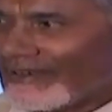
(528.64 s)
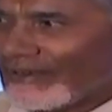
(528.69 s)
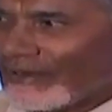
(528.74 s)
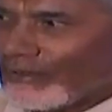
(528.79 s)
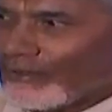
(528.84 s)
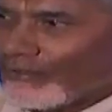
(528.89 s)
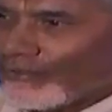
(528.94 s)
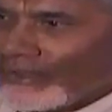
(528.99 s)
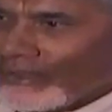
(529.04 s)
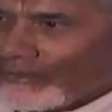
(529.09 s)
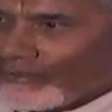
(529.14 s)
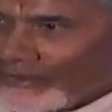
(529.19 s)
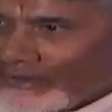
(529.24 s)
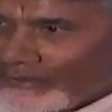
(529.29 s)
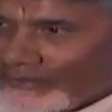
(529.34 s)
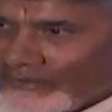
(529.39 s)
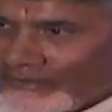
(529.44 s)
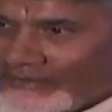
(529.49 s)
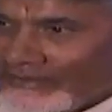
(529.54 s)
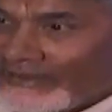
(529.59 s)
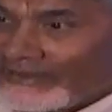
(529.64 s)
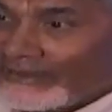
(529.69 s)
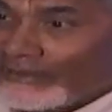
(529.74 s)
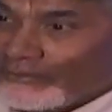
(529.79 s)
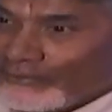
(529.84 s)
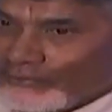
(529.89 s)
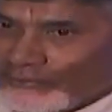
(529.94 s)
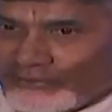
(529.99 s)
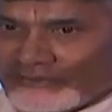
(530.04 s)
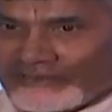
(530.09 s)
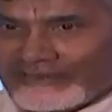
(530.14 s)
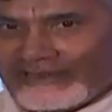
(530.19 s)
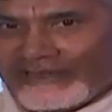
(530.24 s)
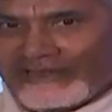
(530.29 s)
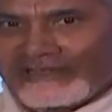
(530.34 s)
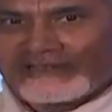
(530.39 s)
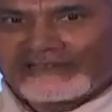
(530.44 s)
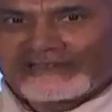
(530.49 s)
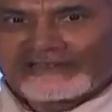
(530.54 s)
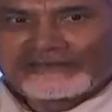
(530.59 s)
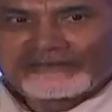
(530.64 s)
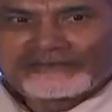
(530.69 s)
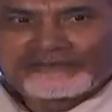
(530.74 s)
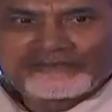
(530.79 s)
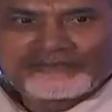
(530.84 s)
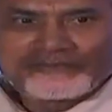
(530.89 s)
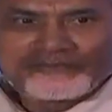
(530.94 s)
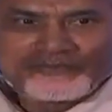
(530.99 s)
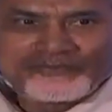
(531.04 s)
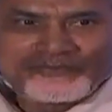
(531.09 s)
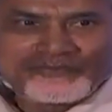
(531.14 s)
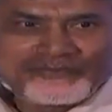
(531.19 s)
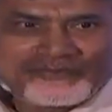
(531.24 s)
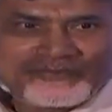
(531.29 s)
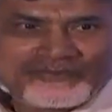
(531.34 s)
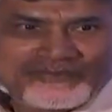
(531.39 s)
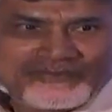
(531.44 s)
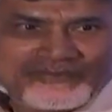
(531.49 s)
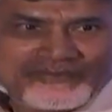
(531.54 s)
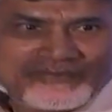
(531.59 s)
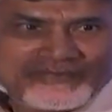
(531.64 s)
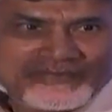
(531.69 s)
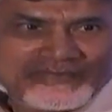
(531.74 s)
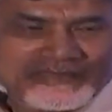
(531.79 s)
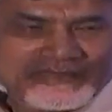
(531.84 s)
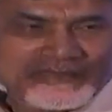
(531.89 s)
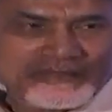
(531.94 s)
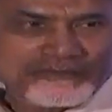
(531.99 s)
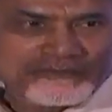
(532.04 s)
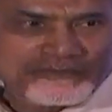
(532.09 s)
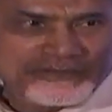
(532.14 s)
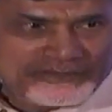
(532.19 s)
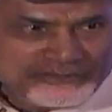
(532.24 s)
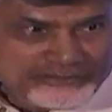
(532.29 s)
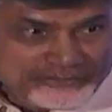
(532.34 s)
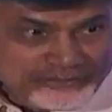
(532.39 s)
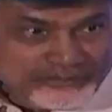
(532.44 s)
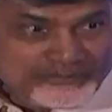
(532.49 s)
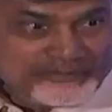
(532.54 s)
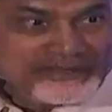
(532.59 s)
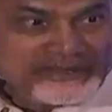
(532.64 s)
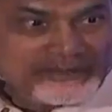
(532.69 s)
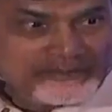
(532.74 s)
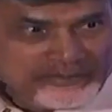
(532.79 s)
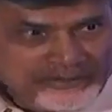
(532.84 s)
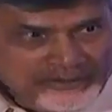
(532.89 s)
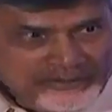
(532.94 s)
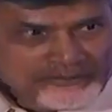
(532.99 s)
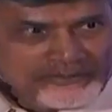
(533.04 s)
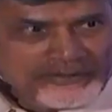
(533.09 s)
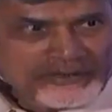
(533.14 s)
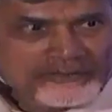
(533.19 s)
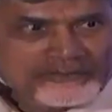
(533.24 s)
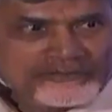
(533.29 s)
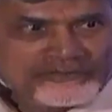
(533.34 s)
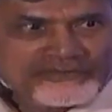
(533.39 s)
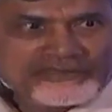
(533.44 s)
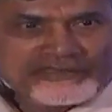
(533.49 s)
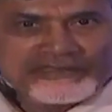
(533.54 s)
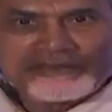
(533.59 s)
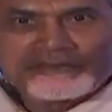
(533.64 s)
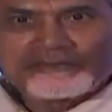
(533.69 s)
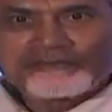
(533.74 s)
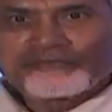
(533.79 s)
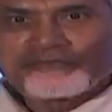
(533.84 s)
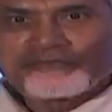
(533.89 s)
Now I am representing new state with so many problems.